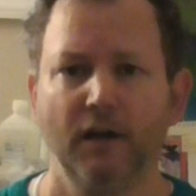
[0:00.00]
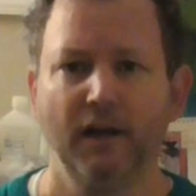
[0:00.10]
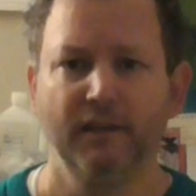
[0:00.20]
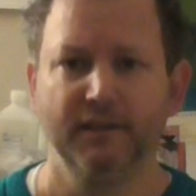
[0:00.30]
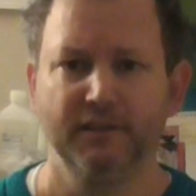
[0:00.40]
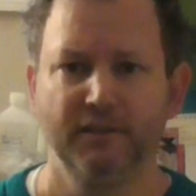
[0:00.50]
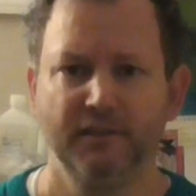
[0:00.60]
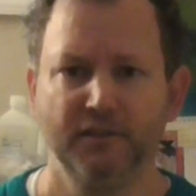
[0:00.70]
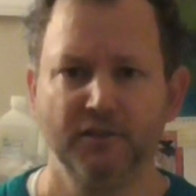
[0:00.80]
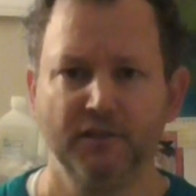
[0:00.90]
I like to
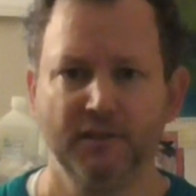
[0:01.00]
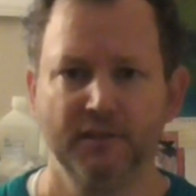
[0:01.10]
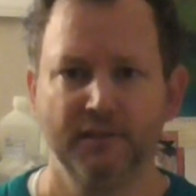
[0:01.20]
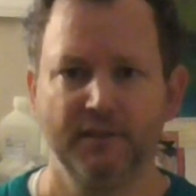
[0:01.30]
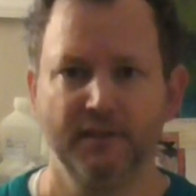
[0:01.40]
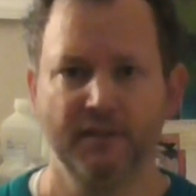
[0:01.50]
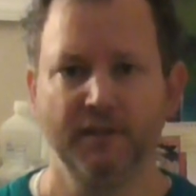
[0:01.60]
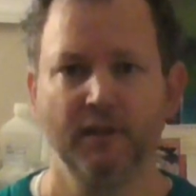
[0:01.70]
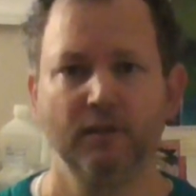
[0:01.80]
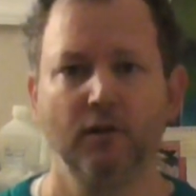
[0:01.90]
teach is
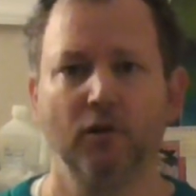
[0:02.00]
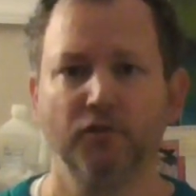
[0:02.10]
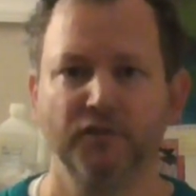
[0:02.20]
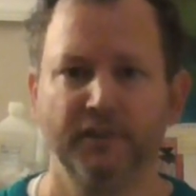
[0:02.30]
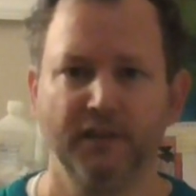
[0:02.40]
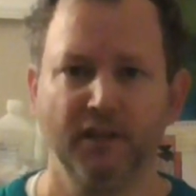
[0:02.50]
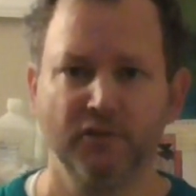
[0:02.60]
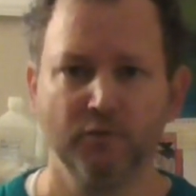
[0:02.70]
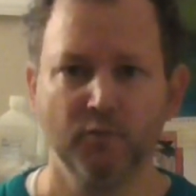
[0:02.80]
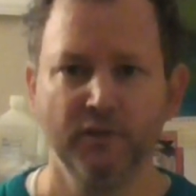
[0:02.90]
the alternate
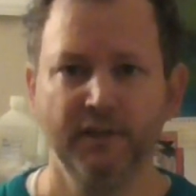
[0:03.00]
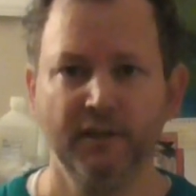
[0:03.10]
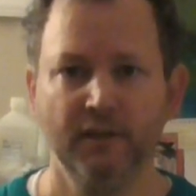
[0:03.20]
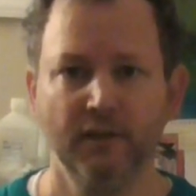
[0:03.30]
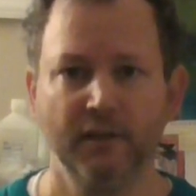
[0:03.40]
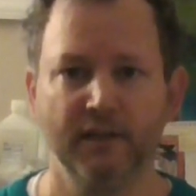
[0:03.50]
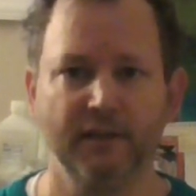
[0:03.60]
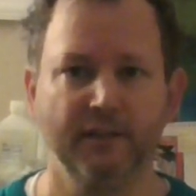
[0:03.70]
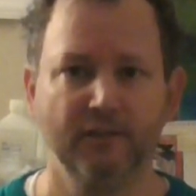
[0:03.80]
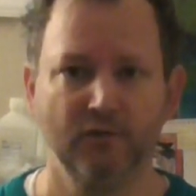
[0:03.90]
nostril breathing, and I
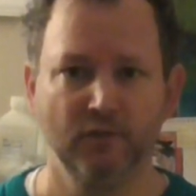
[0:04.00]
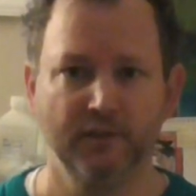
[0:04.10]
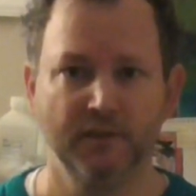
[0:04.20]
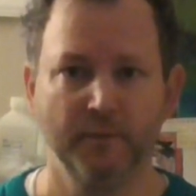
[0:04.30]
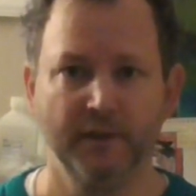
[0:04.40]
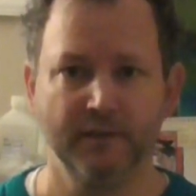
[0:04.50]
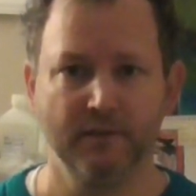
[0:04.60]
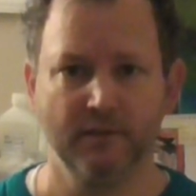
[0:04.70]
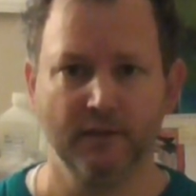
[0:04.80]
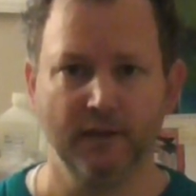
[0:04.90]
like to do the
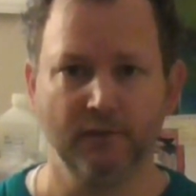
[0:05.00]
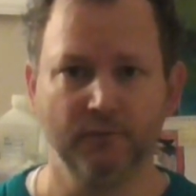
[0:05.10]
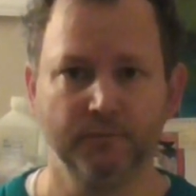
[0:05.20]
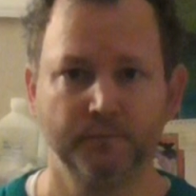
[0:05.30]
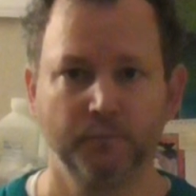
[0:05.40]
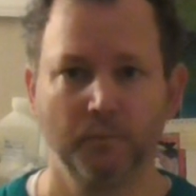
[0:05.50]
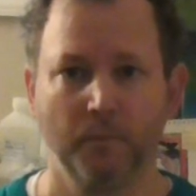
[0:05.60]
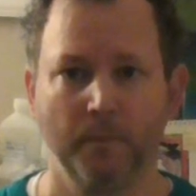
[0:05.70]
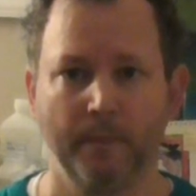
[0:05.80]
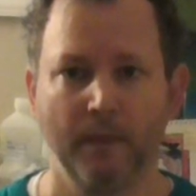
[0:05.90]
Tibetan style.
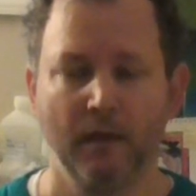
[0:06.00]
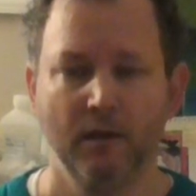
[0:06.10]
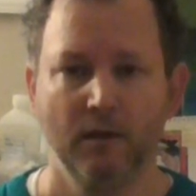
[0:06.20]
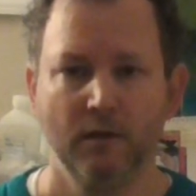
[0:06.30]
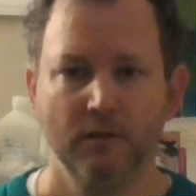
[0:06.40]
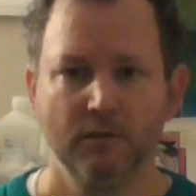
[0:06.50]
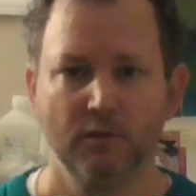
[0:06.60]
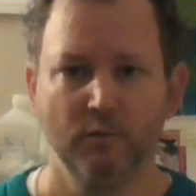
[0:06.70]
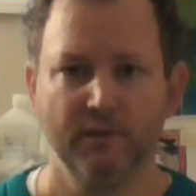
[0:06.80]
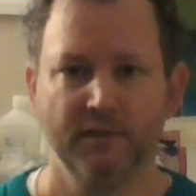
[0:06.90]

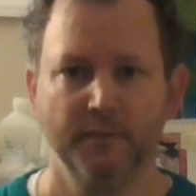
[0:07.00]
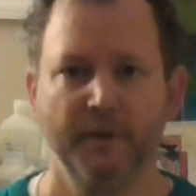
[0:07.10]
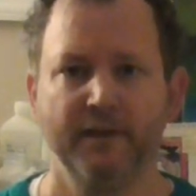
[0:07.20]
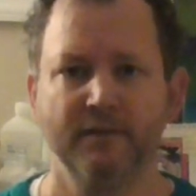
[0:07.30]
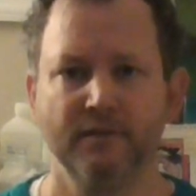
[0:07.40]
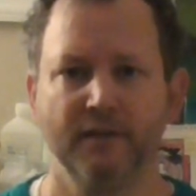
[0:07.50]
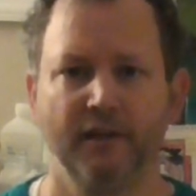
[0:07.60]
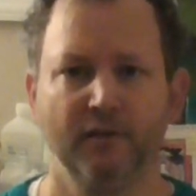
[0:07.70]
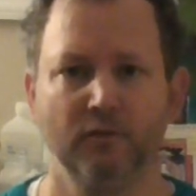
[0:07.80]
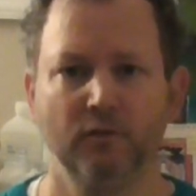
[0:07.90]
So in the Tibetan
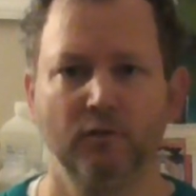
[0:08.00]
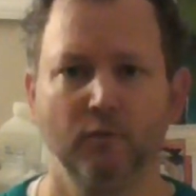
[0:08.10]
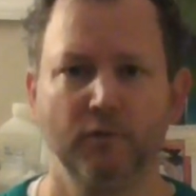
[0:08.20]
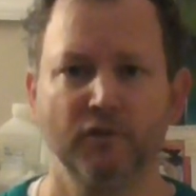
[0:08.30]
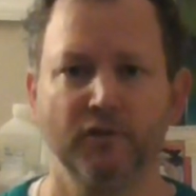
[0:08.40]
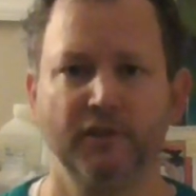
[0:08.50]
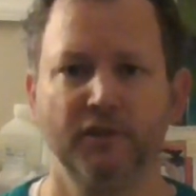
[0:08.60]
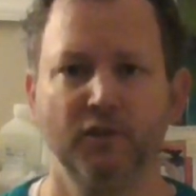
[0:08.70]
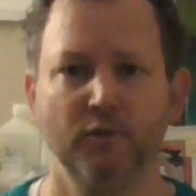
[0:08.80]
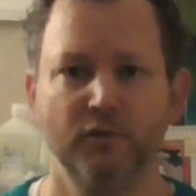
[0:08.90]
style, what you're going
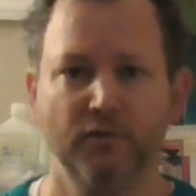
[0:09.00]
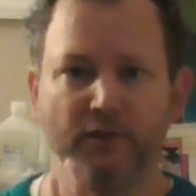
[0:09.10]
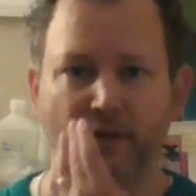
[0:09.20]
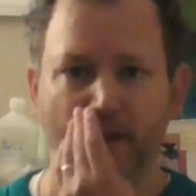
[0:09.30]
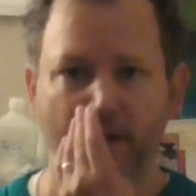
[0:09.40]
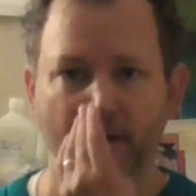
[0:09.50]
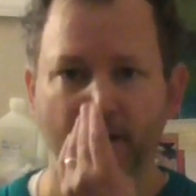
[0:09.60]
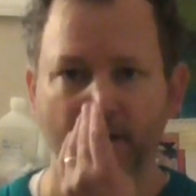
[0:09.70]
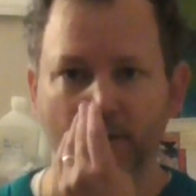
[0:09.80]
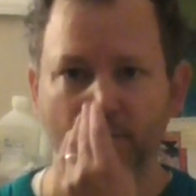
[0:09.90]
to do is you're going to
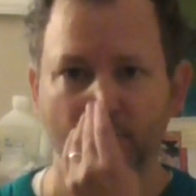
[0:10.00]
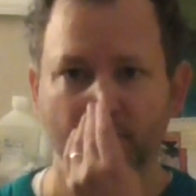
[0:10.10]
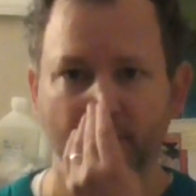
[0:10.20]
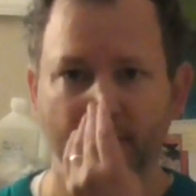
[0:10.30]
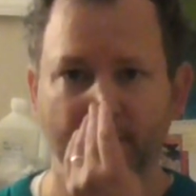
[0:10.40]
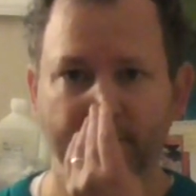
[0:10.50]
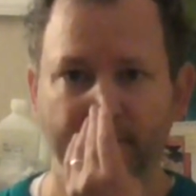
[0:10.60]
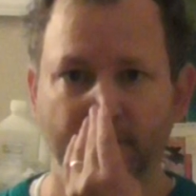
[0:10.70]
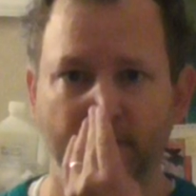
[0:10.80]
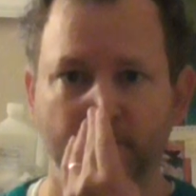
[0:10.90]
inhale through the left,